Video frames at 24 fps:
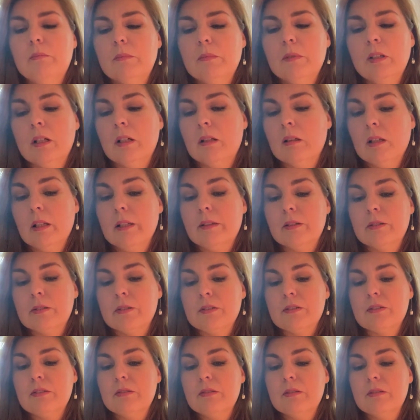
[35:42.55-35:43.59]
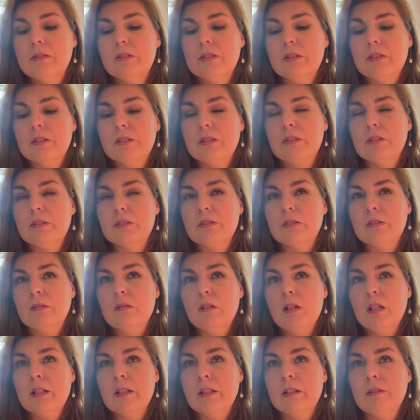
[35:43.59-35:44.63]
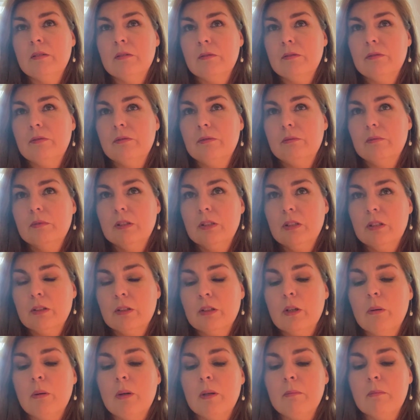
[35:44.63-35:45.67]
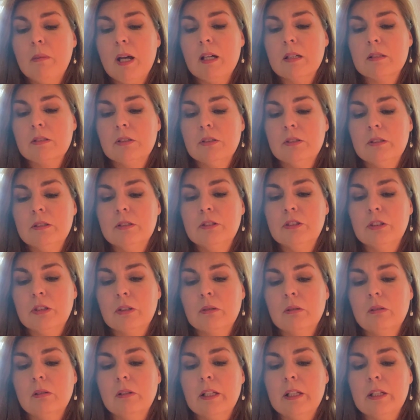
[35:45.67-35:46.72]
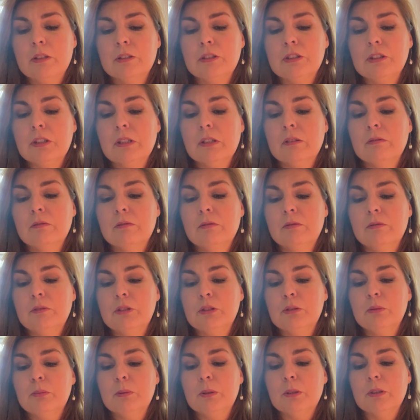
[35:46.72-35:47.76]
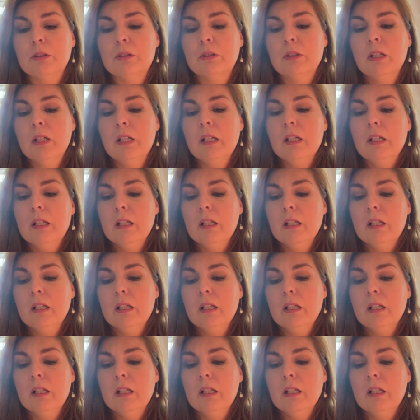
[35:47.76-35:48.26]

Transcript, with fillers: you know, like there's, there, there's a lot of, you know, going back to the general energy of Jupiter